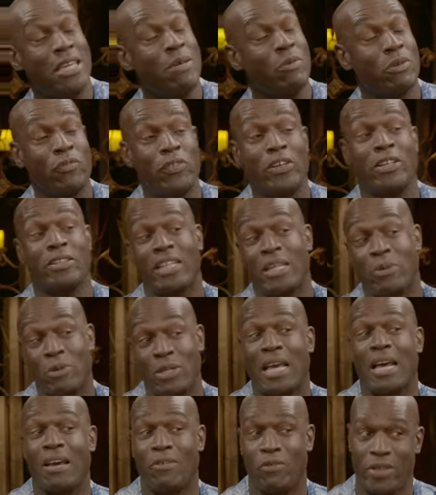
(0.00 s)
he would feel that he would
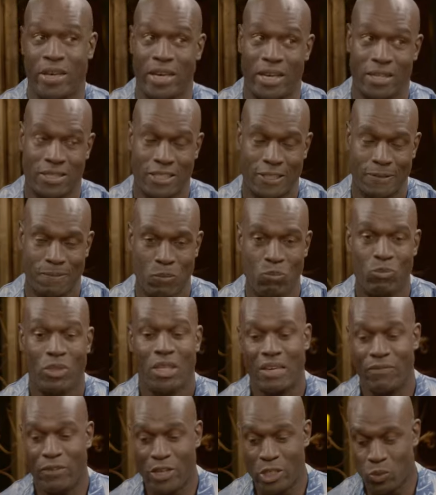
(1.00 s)
have that
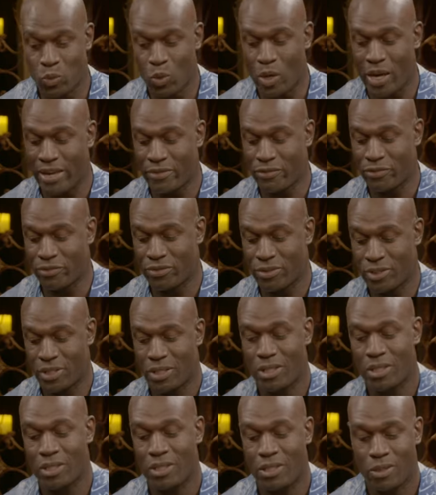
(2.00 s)
if his wife
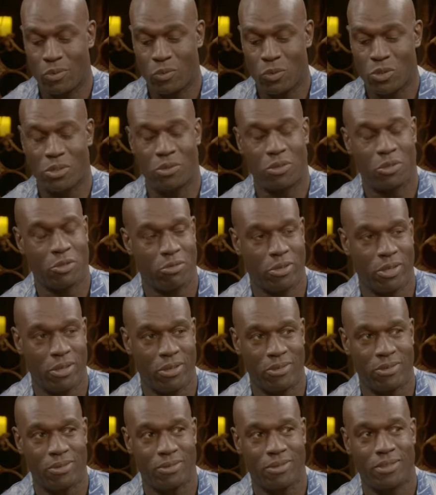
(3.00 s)
was on the
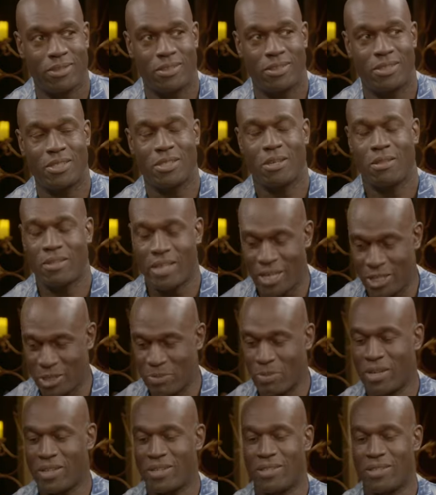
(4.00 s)
throne. So that is my